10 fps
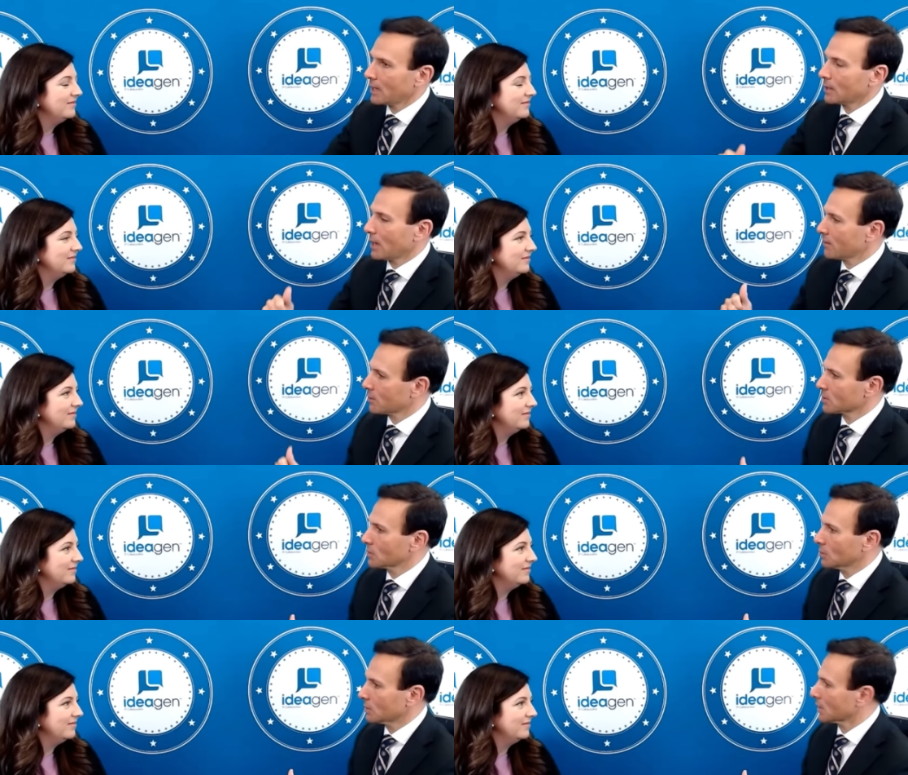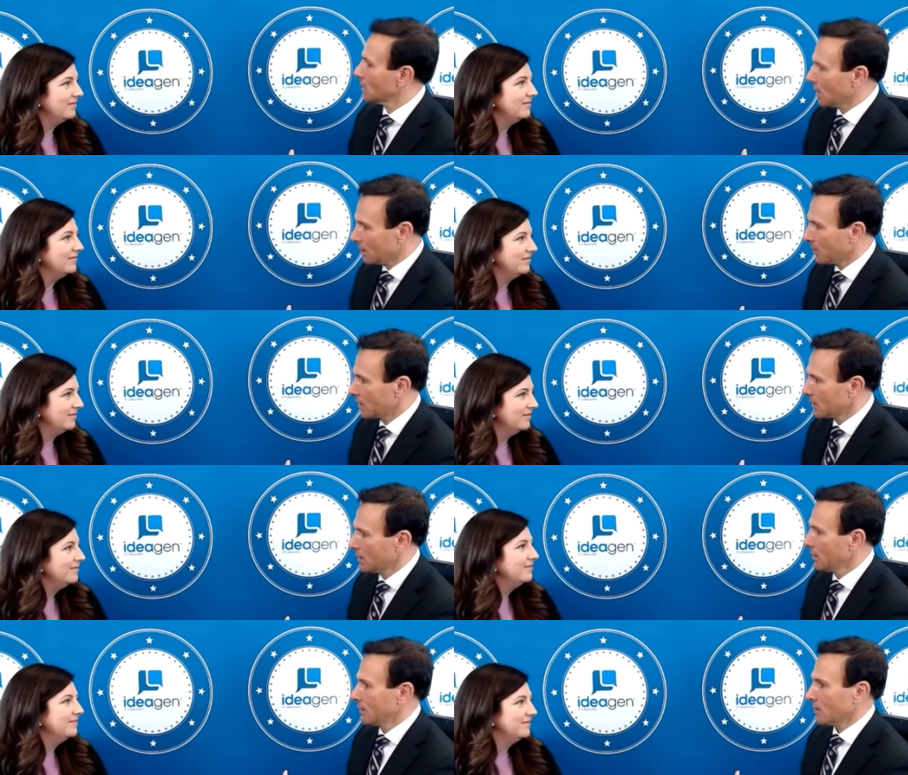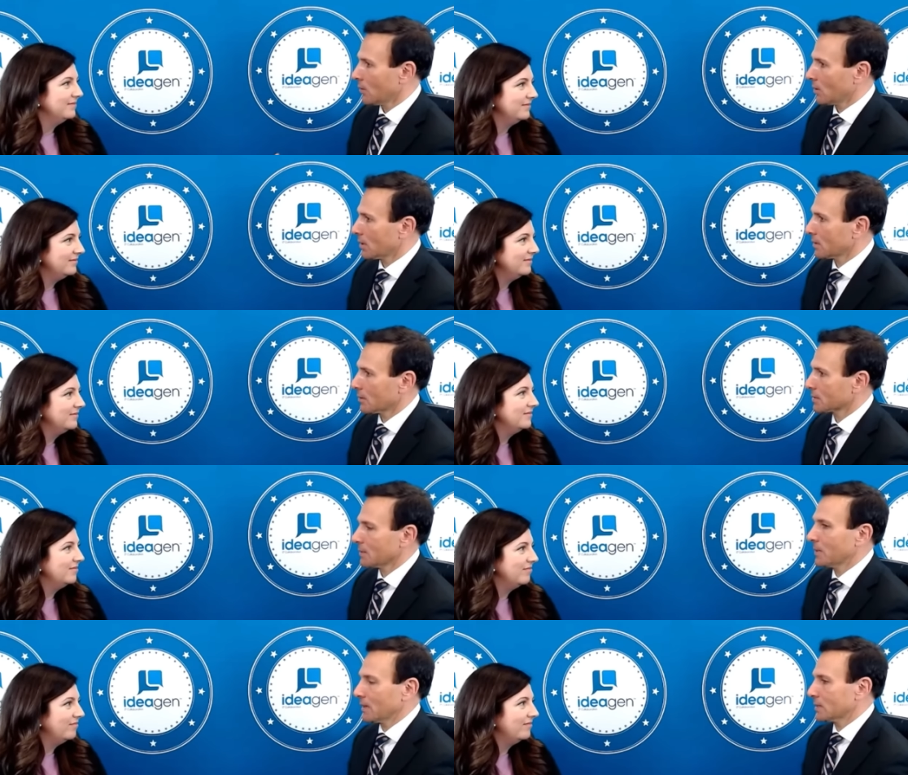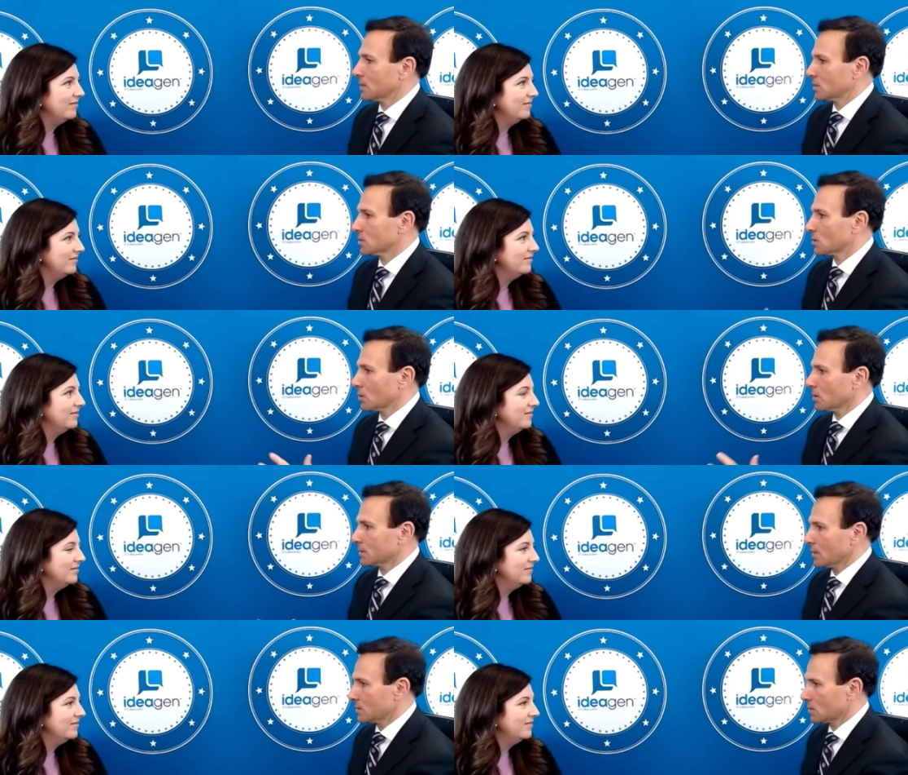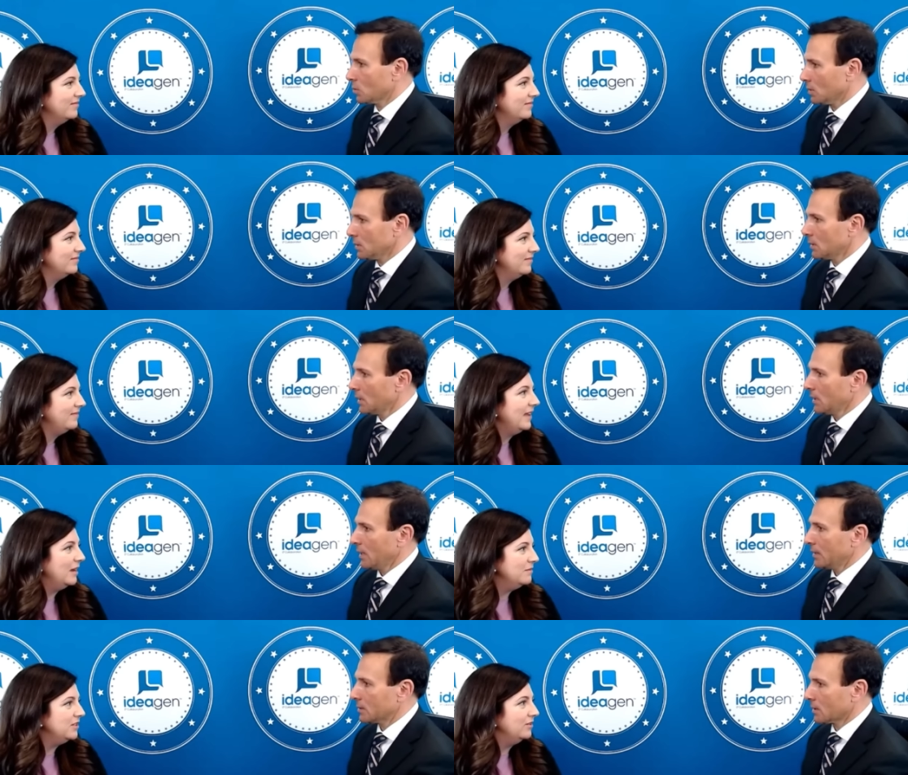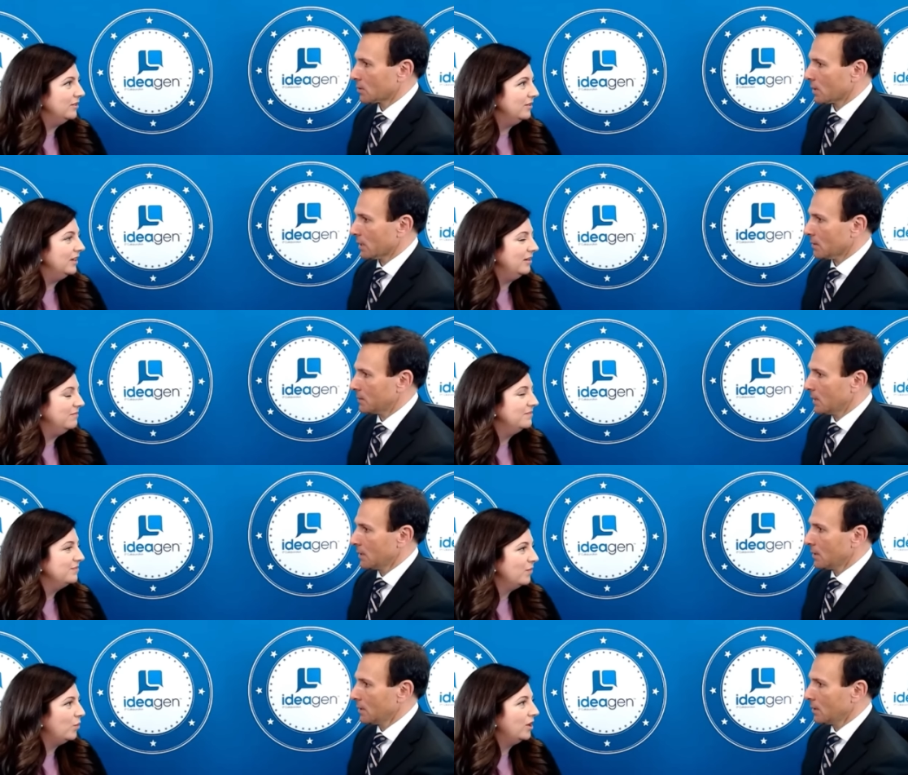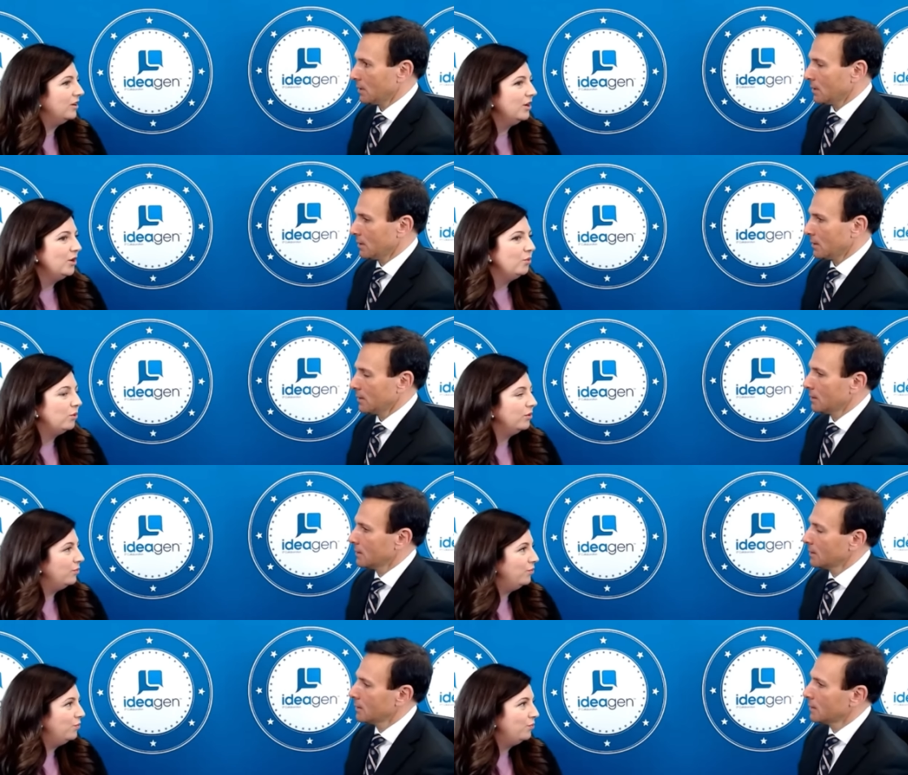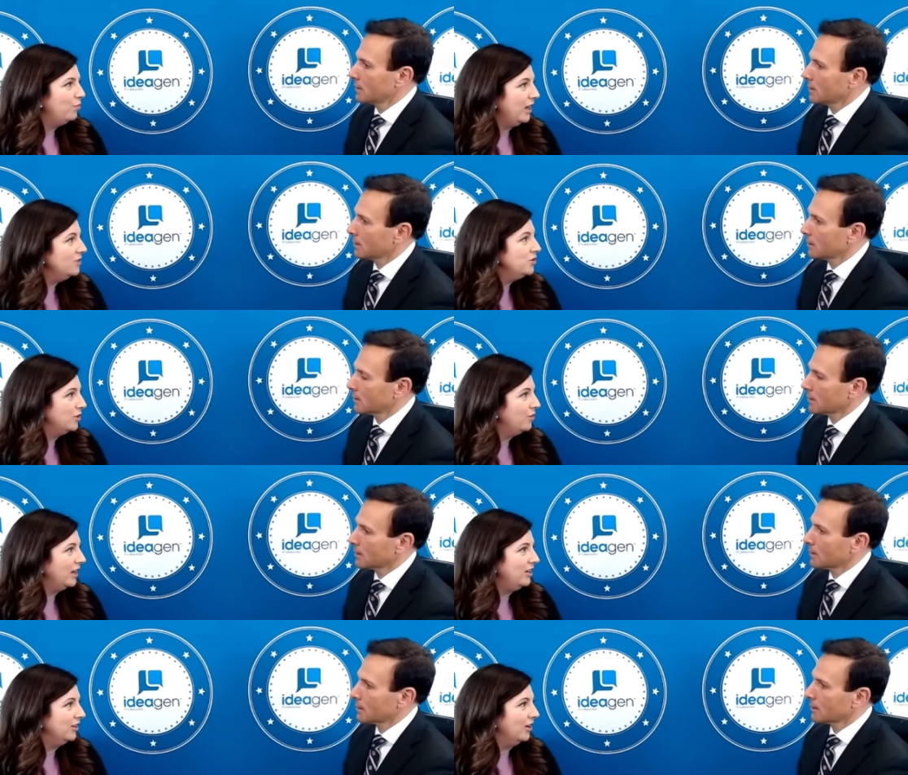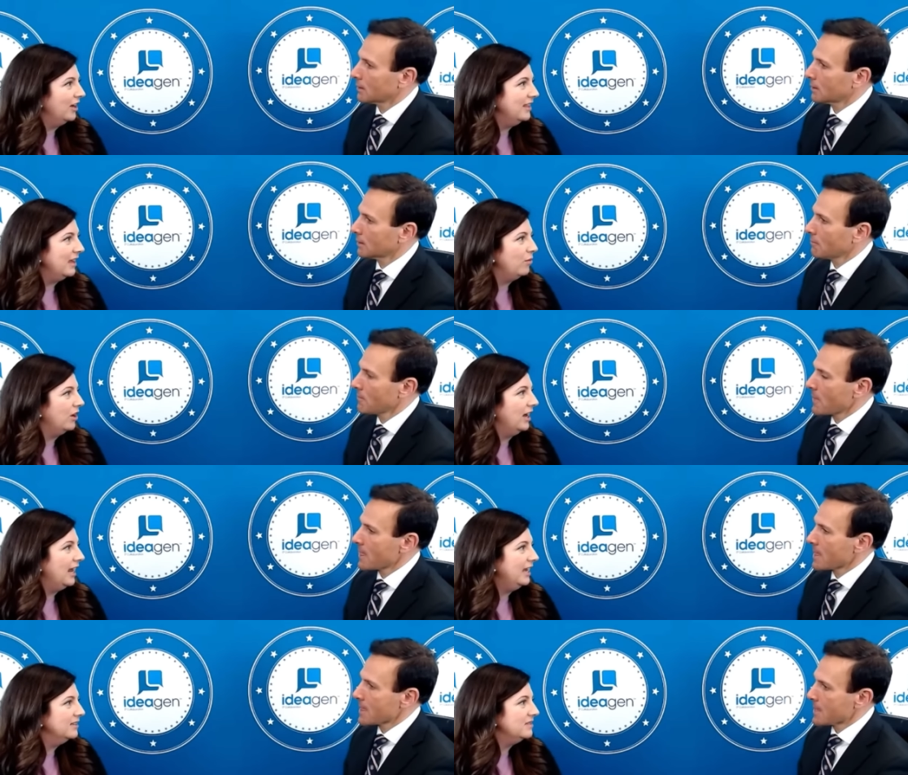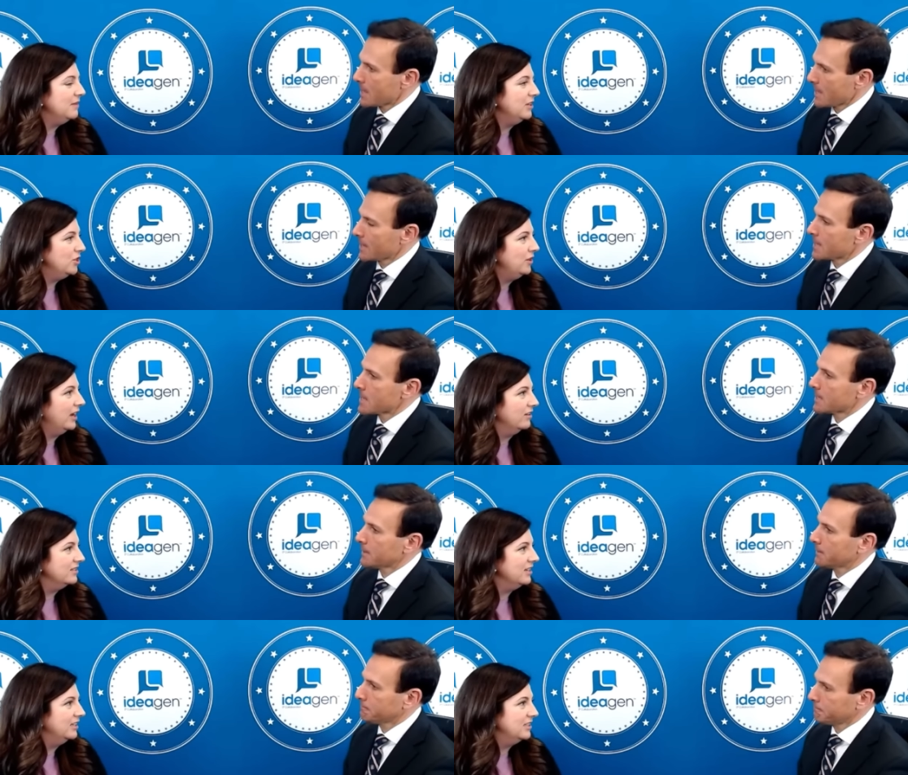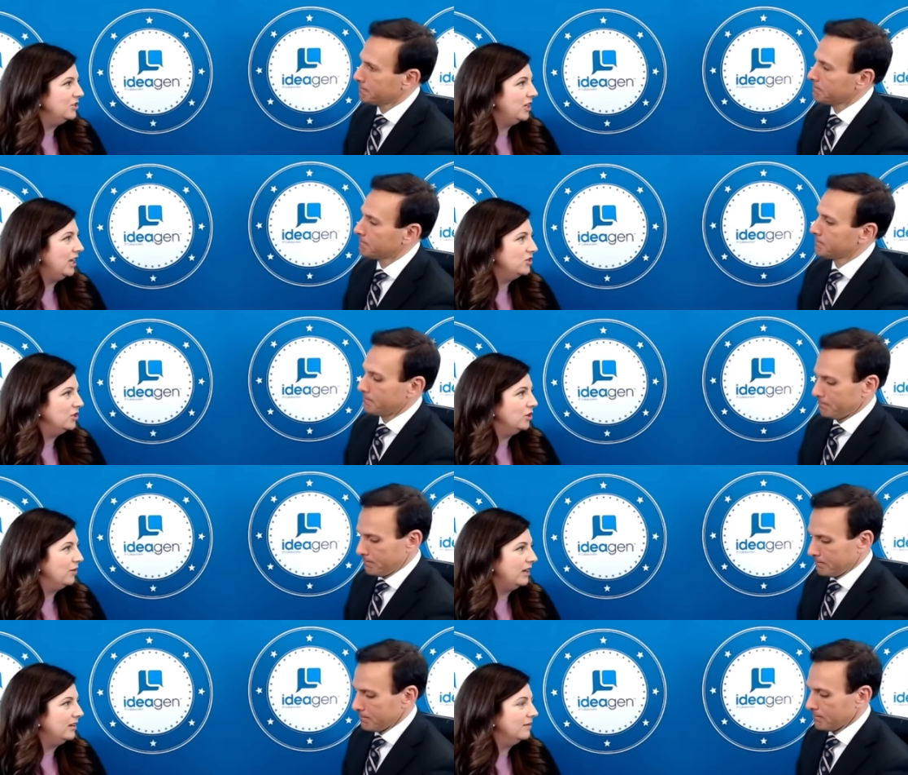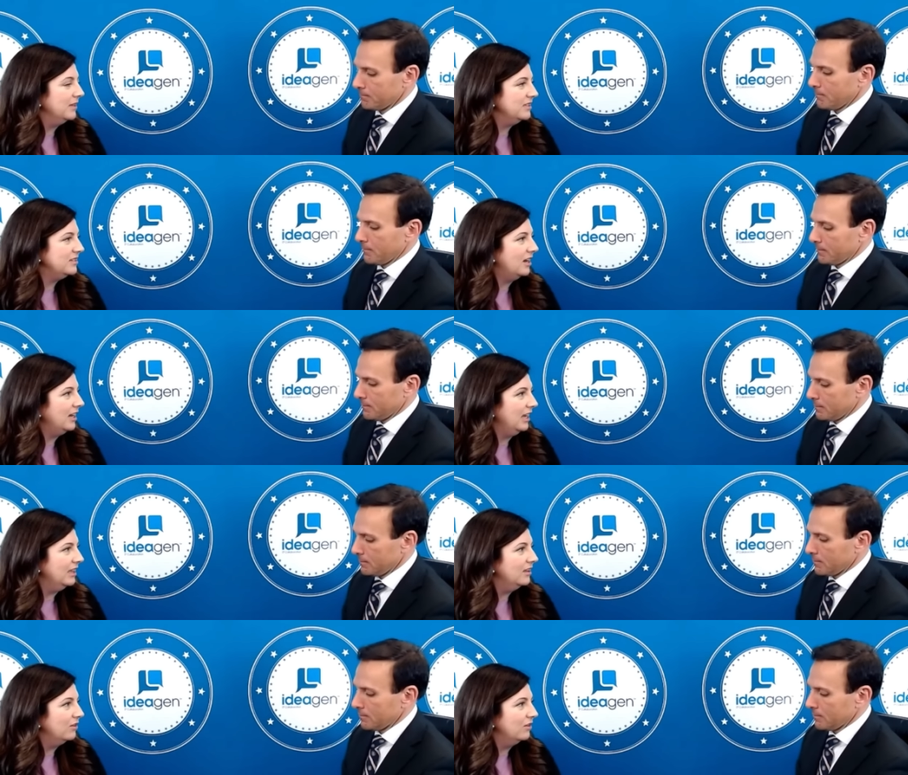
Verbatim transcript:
Speaker 1: not an after school club or, or something that's external to the school Absolutely. and to the curriculum.
Speaker 2: We're we're intracurricular in that we're an enhancement to the health science education curriculum that's taught in